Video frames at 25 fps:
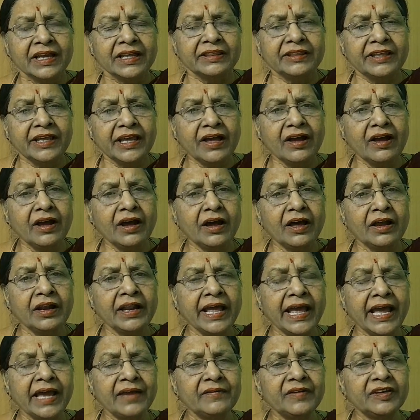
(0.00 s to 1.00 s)
They are
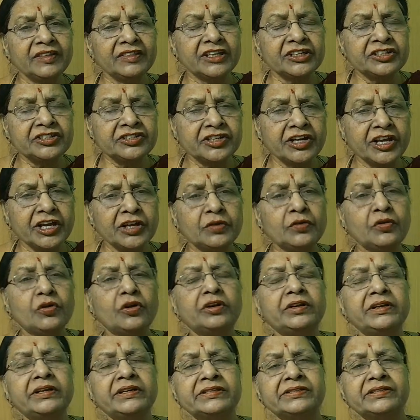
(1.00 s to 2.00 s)
having the
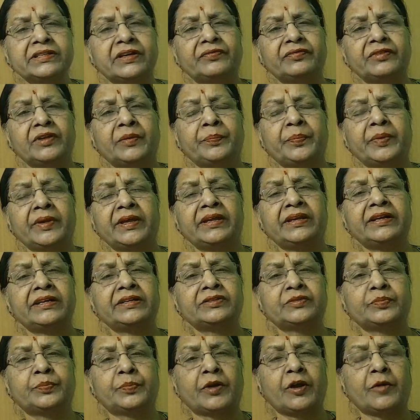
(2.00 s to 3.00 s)
shareholders of the
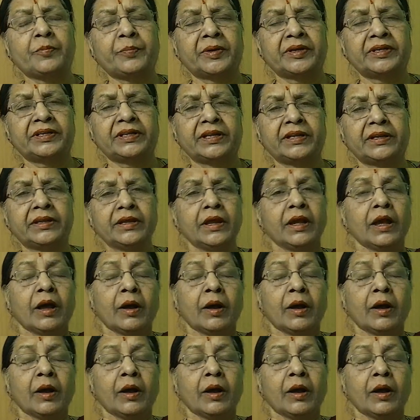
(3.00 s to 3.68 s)
parents' property.